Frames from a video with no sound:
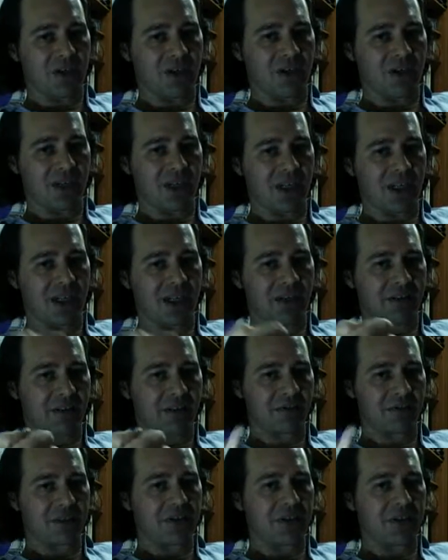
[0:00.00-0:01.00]
Okay? The
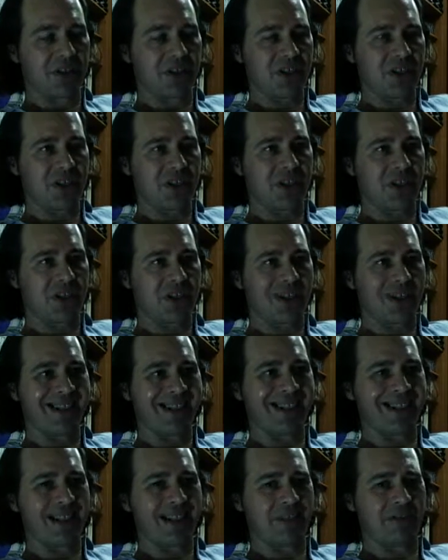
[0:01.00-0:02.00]
first is
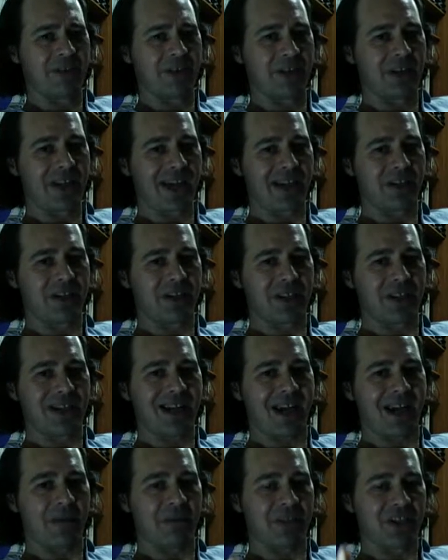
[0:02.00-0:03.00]
an action that
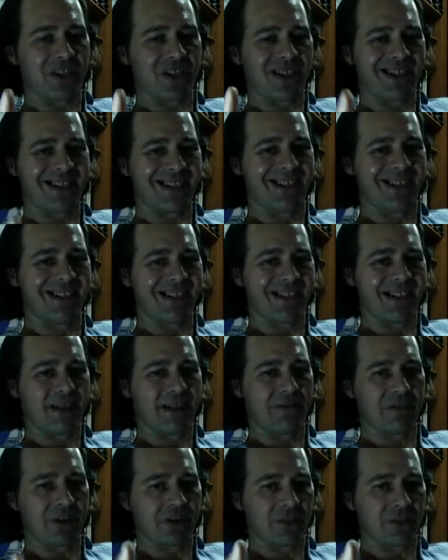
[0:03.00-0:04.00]
happens in an
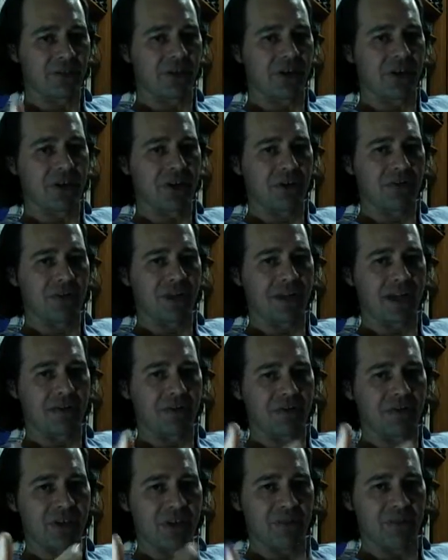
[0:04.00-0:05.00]
indefinite or unknown time
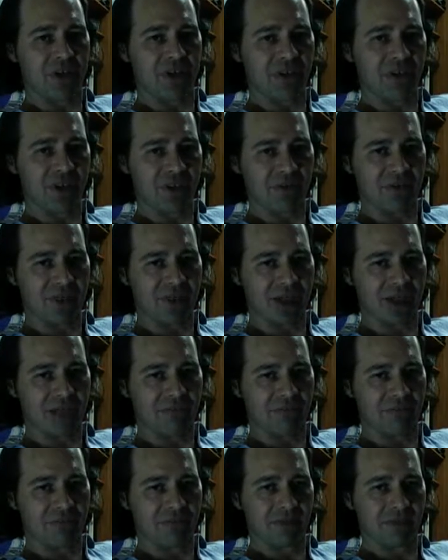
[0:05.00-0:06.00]
within a period of
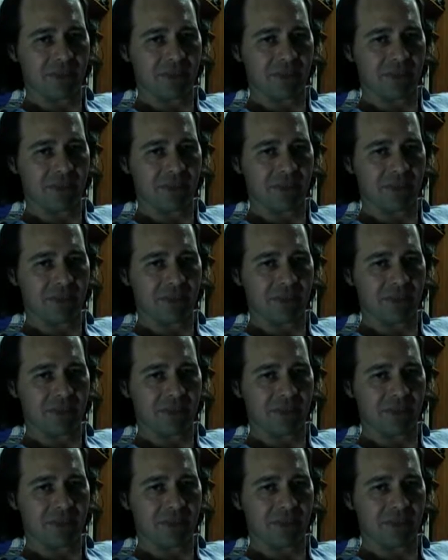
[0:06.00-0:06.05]
time.